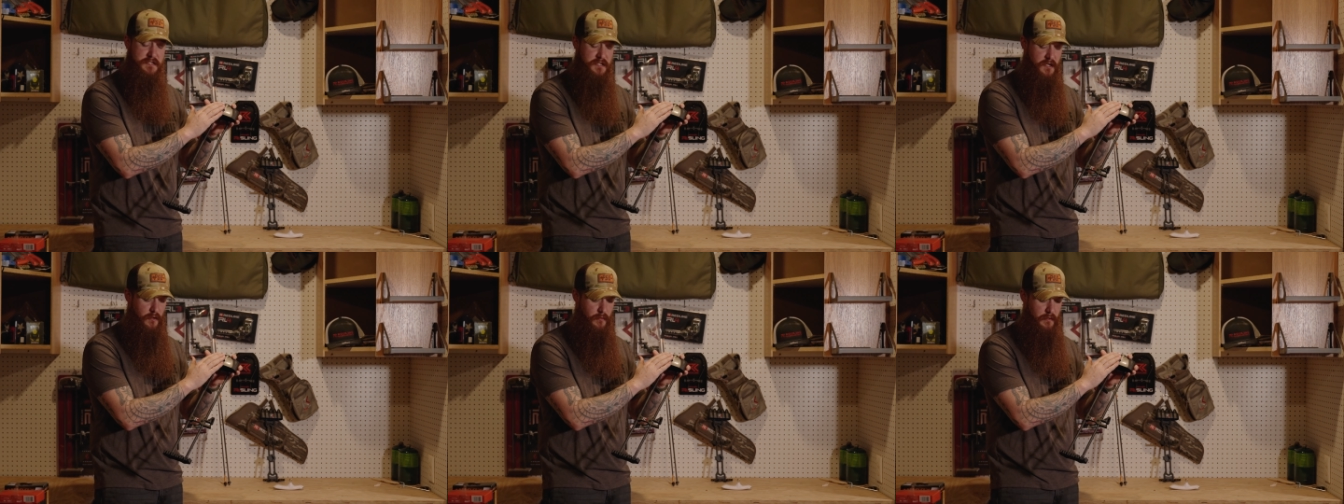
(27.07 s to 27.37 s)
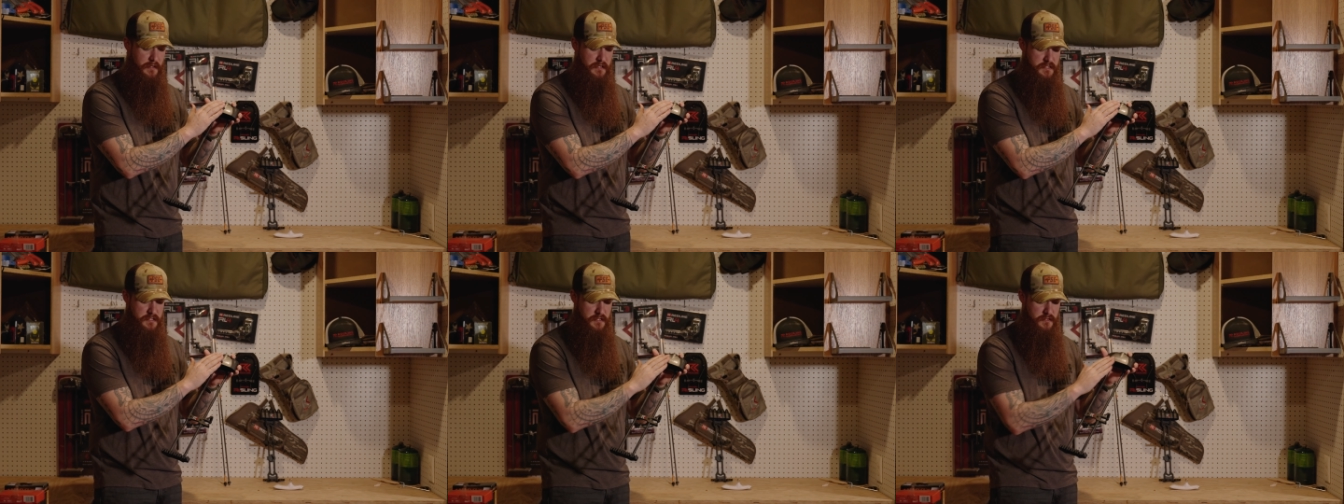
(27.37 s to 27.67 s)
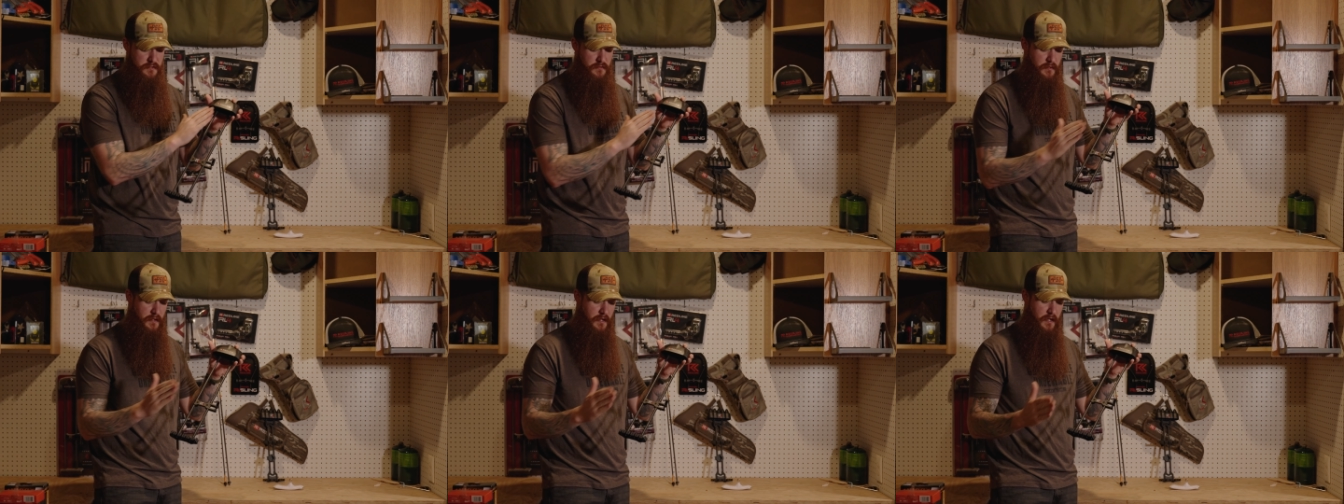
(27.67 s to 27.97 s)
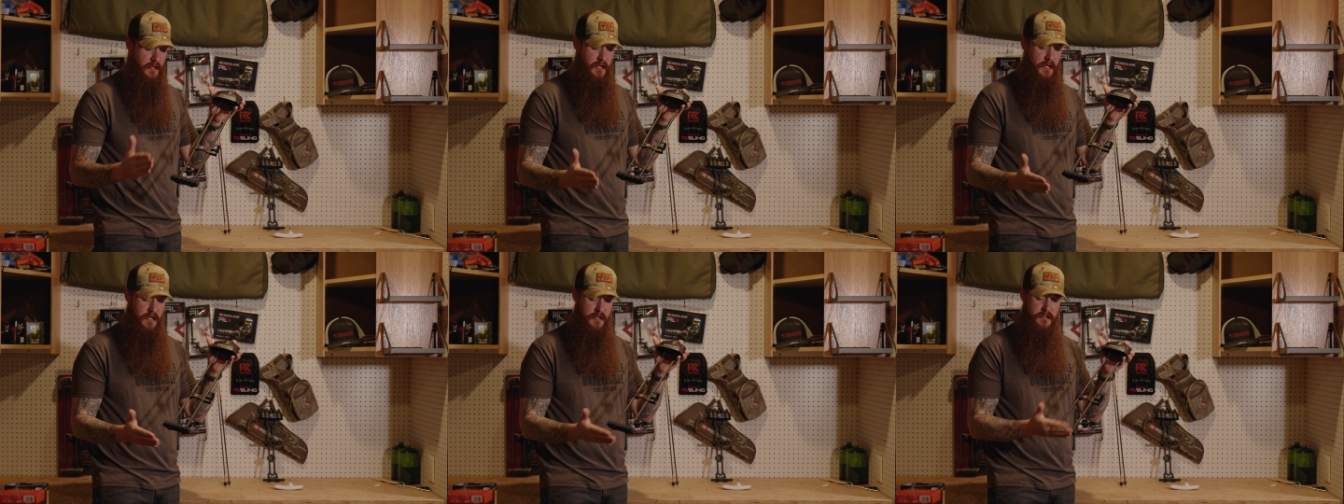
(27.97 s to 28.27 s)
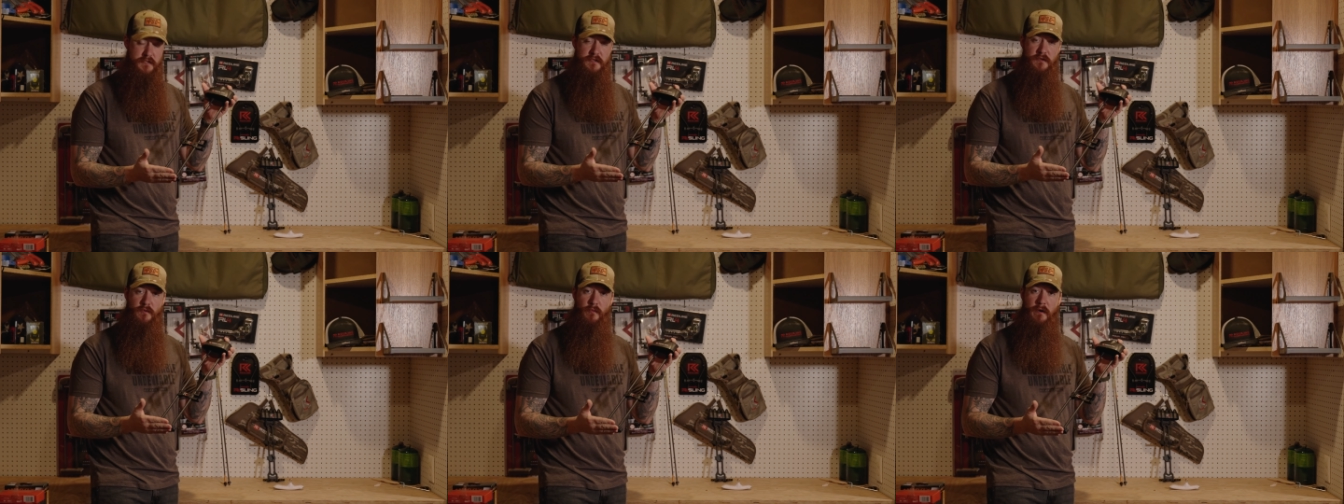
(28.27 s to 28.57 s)
go into
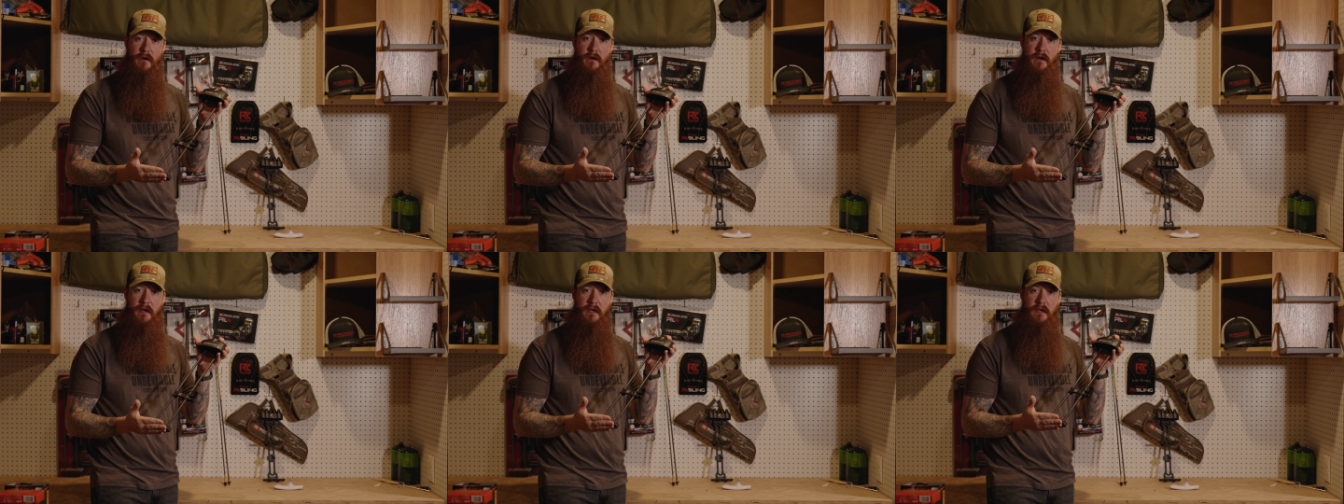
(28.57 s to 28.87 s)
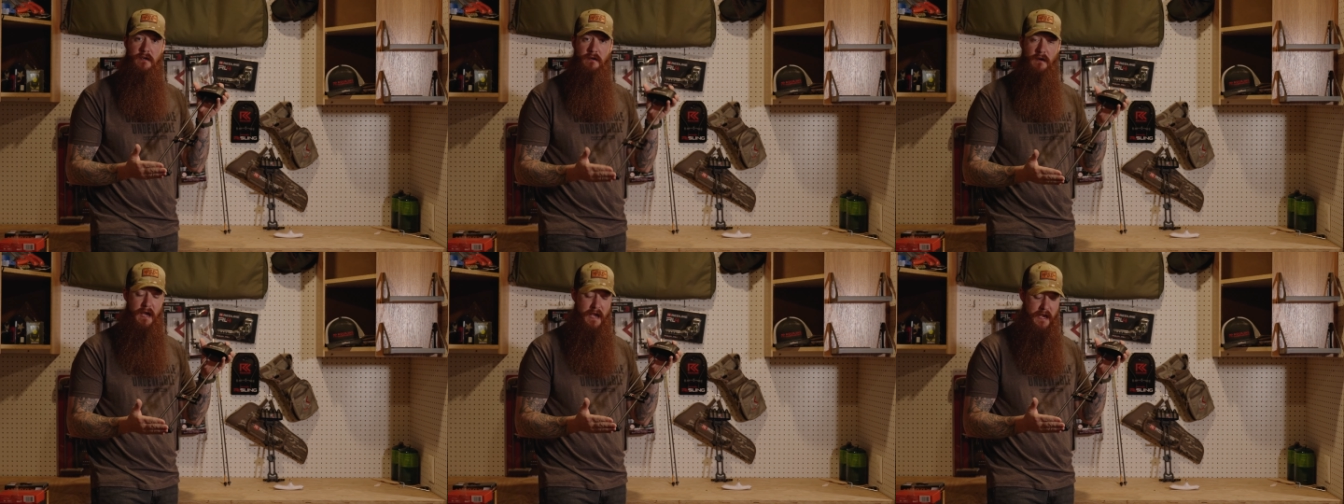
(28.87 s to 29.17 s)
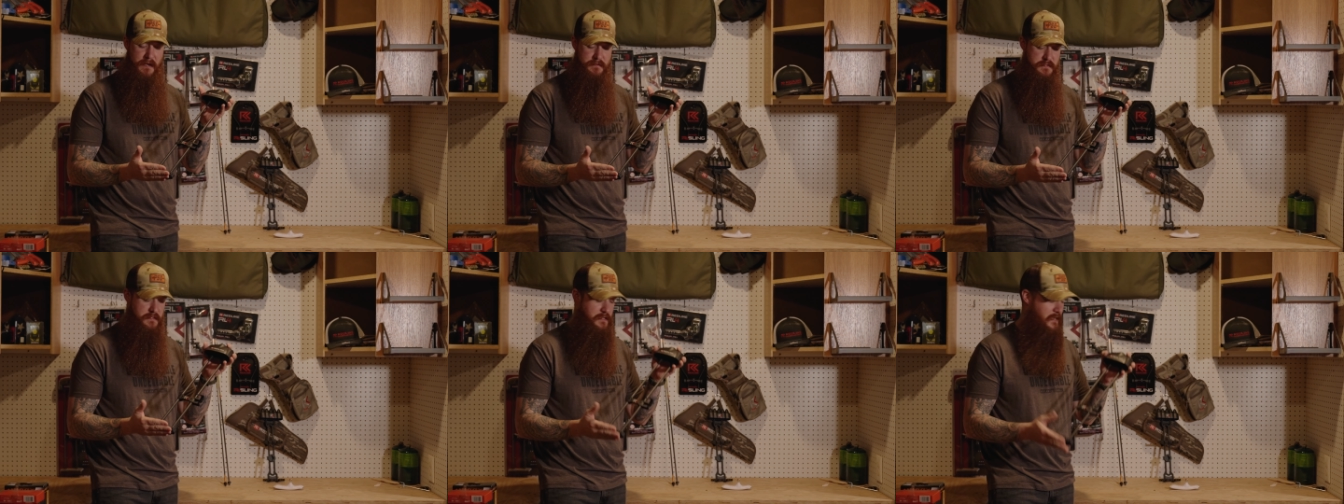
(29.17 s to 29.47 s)
where it clasps.